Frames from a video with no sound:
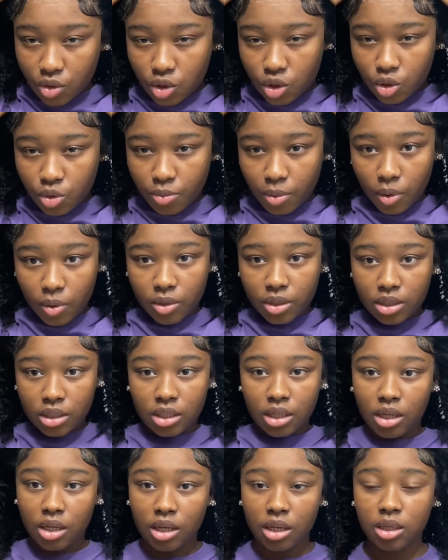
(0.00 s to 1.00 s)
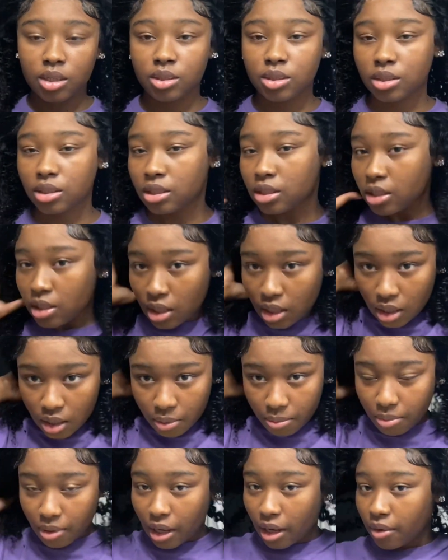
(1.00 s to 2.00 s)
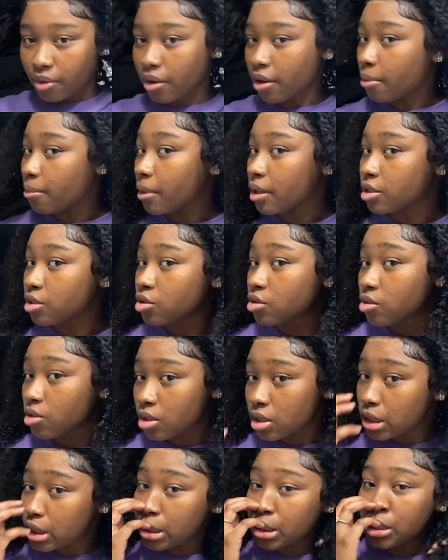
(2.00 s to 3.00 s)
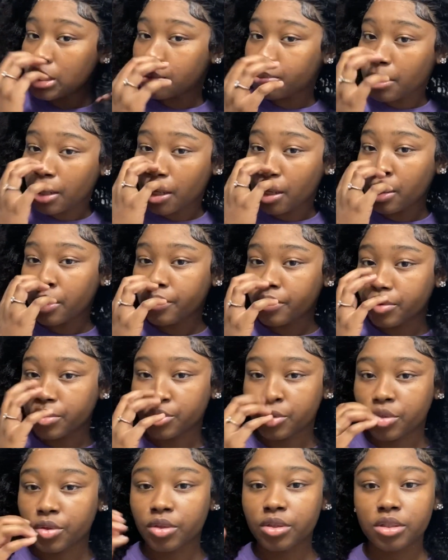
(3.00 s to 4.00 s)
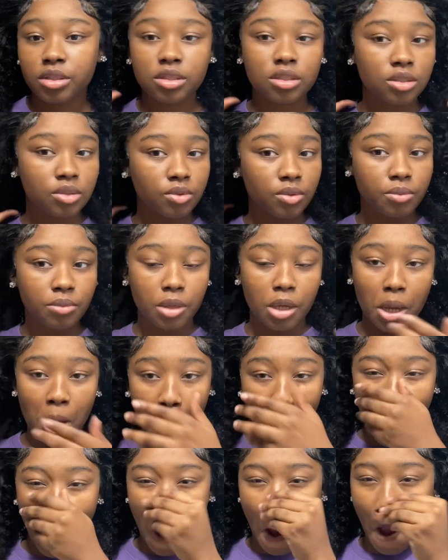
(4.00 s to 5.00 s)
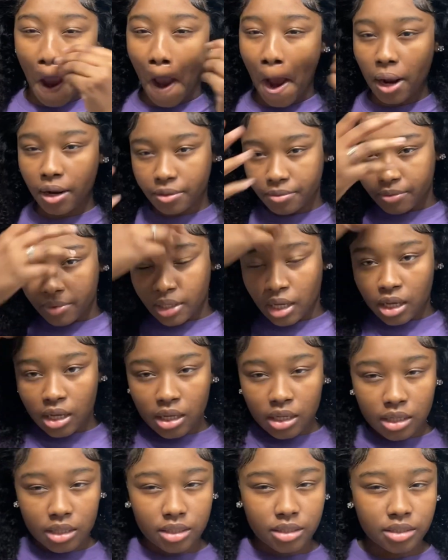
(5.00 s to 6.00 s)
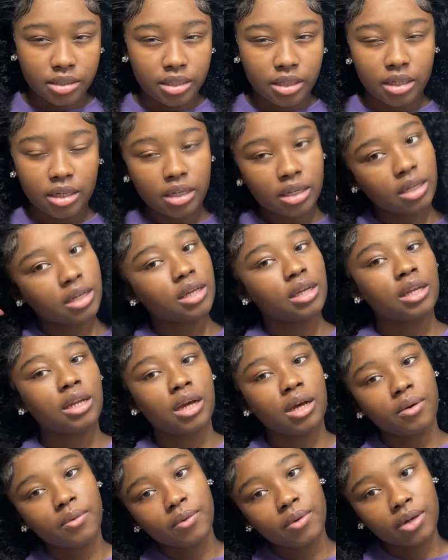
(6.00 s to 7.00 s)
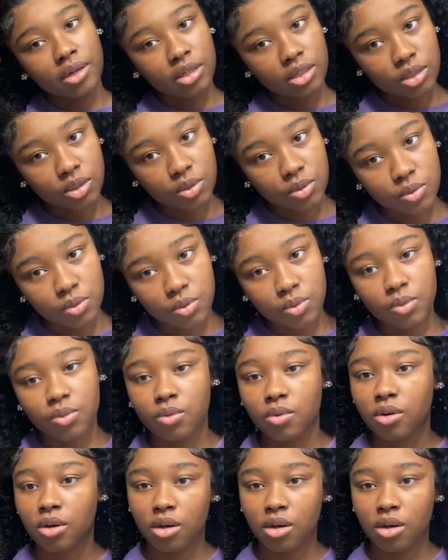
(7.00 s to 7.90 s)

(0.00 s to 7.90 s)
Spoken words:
2 ponytails, but I don't have my scrunchies, my colorful scrunchies with me. And then again I want to do